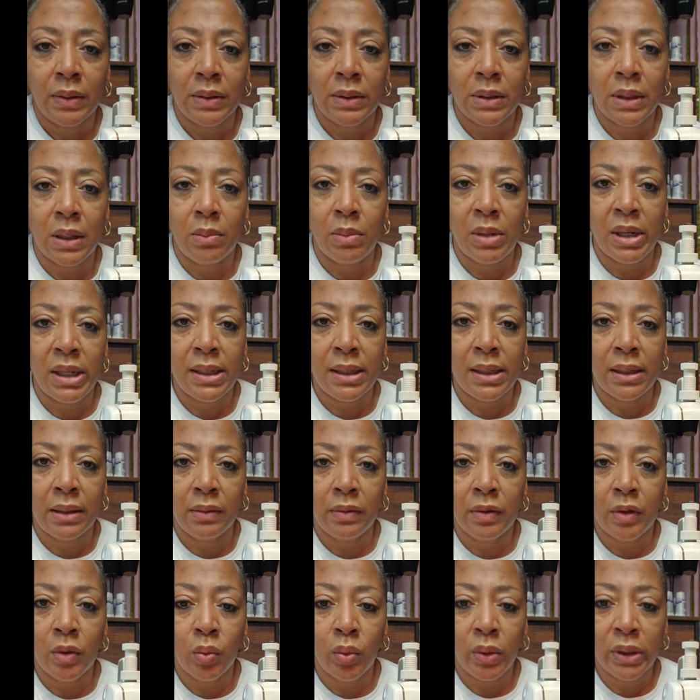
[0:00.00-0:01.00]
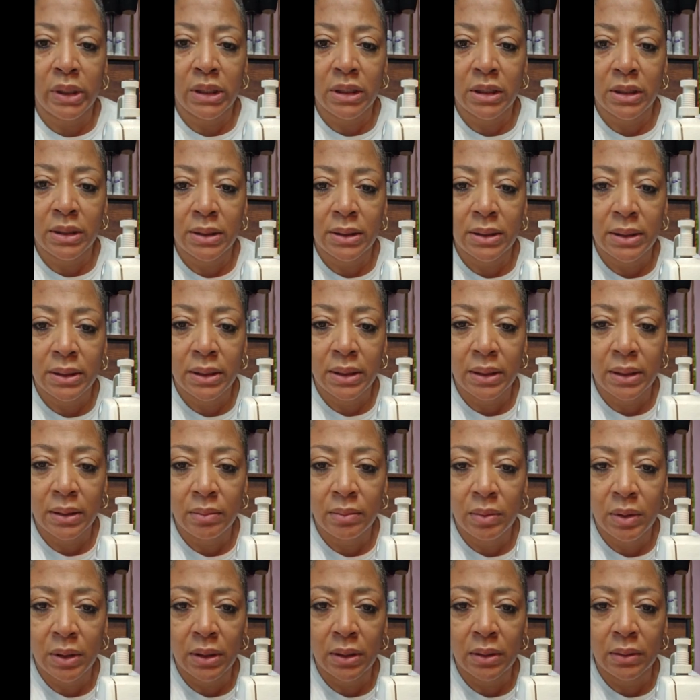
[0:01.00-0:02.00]
Sorry about that. I don't know what it just
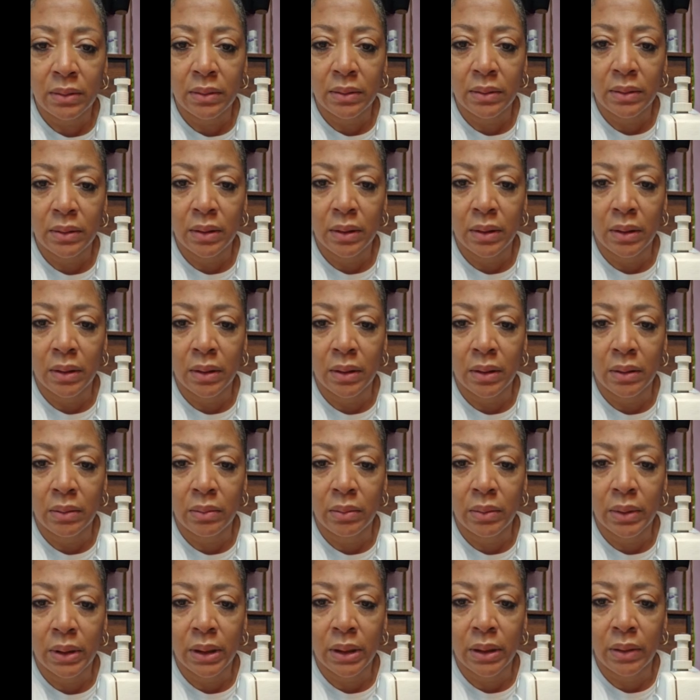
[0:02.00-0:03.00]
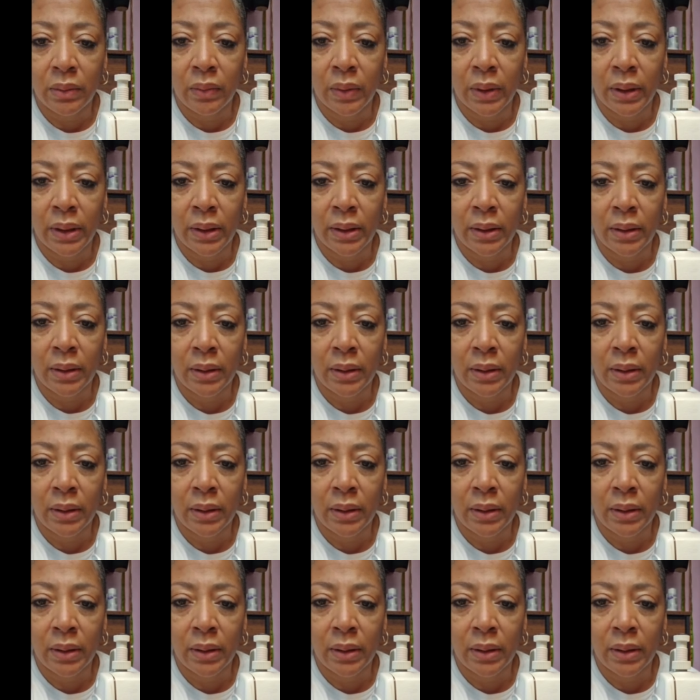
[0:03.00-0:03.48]
did, but anyway,